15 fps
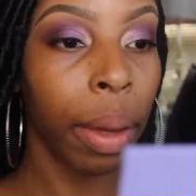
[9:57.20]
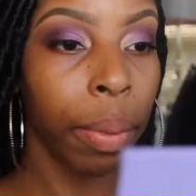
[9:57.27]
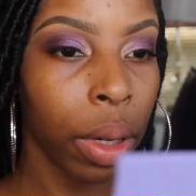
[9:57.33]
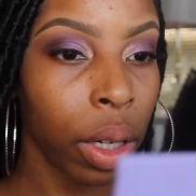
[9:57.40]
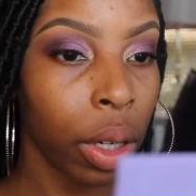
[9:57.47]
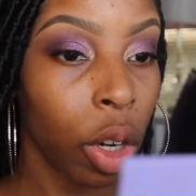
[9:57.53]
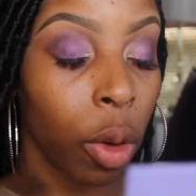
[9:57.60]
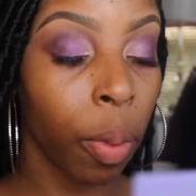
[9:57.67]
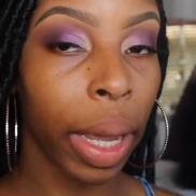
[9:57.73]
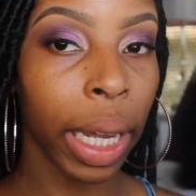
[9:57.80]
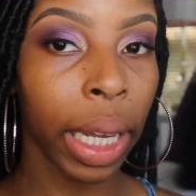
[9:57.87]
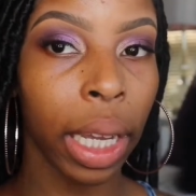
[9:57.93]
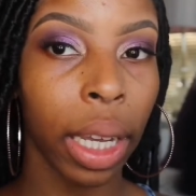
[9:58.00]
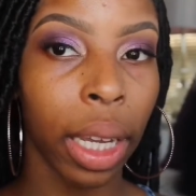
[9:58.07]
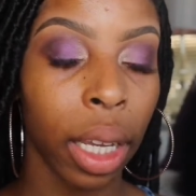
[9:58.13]
I'm gonna go
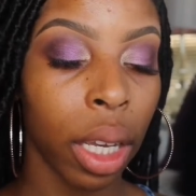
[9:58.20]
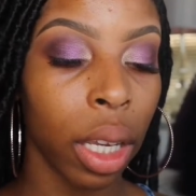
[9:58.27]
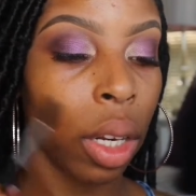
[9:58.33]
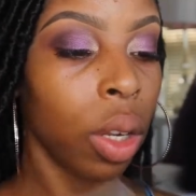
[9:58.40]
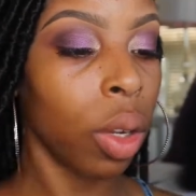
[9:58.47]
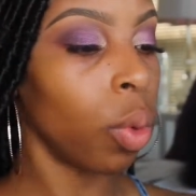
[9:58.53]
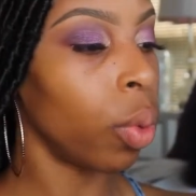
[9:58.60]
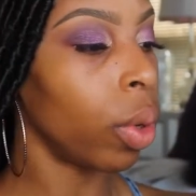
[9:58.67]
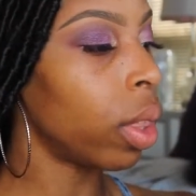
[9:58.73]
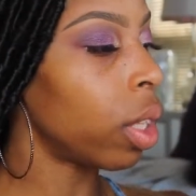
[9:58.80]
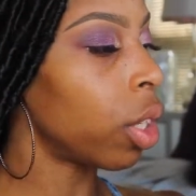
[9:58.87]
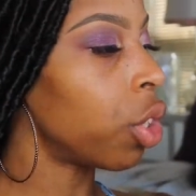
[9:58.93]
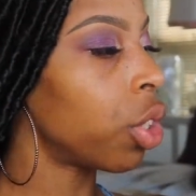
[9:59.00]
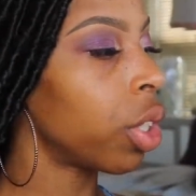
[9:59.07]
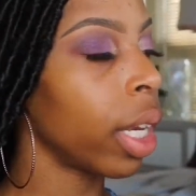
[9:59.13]
back in with
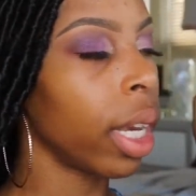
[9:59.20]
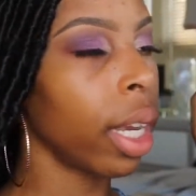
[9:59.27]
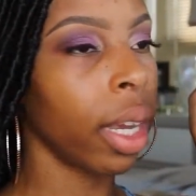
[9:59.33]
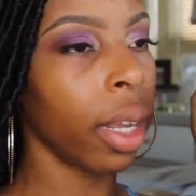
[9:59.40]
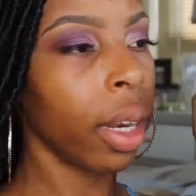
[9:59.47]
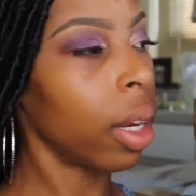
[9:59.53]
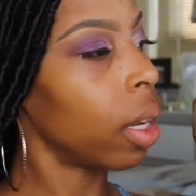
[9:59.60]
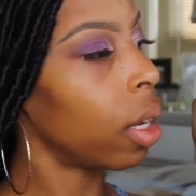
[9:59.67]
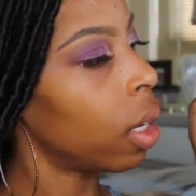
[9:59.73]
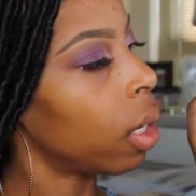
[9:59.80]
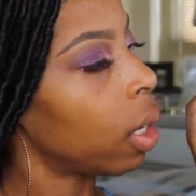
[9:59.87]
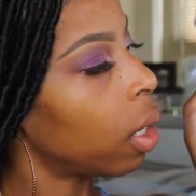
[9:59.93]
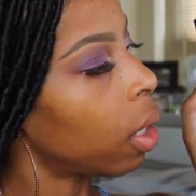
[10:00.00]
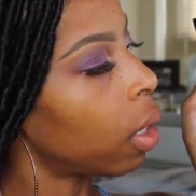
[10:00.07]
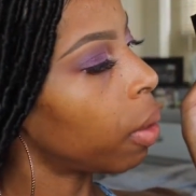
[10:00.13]
the shade
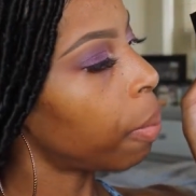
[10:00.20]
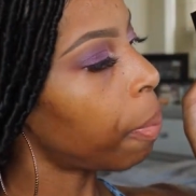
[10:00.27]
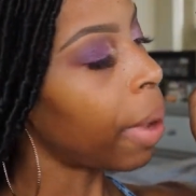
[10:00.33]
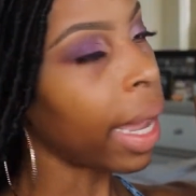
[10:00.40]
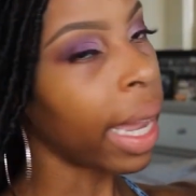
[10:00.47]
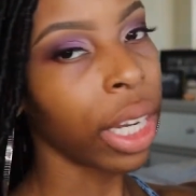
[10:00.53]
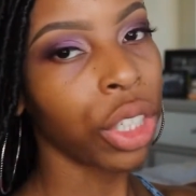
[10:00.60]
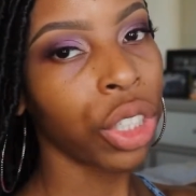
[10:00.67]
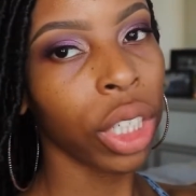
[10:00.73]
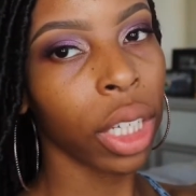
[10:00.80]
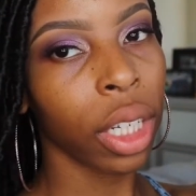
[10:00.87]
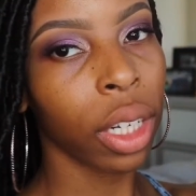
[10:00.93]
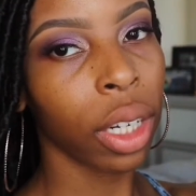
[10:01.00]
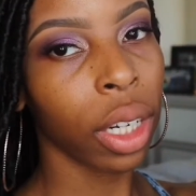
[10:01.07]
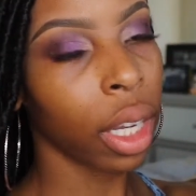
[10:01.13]

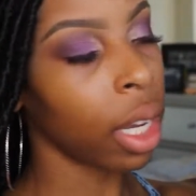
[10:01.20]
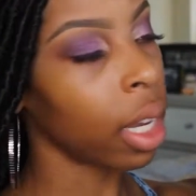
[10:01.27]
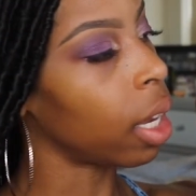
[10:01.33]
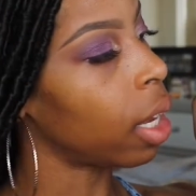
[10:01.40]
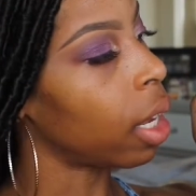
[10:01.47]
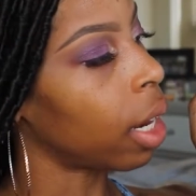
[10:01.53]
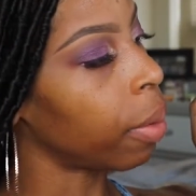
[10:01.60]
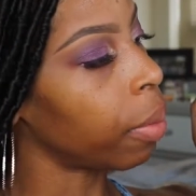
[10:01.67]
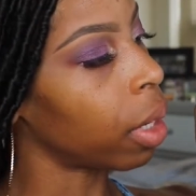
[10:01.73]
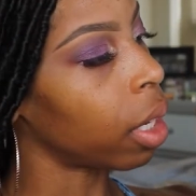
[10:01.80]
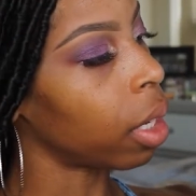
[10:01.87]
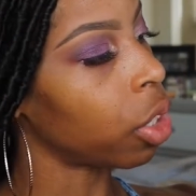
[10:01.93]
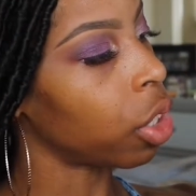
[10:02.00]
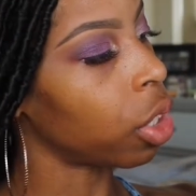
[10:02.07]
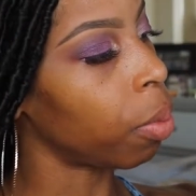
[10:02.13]
Passion, and I'm
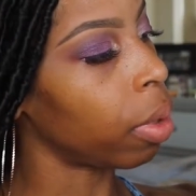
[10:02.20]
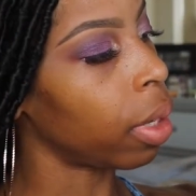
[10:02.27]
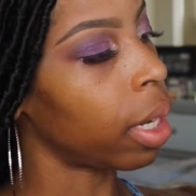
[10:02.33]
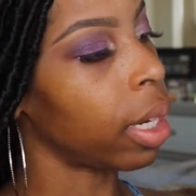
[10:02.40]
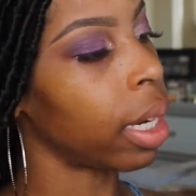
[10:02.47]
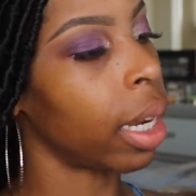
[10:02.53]
gonna just blend